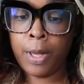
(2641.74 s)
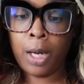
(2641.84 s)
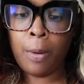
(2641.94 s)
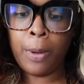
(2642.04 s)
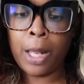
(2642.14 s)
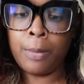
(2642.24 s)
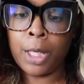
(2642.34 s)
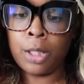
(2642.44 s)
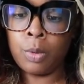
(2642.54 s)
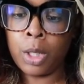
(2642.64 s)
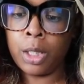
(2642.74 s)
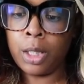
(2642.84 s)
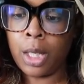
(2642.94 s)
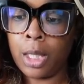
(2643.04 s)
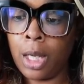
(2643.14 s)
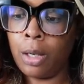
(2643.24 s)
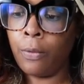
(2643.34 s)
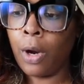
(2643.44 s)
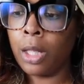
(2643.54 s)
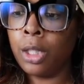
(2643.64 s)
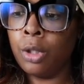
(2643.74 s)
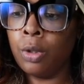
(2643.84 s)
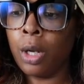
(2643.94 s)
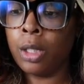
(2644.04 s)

hello, Platinum. I just wanted to say thank you for all that you do.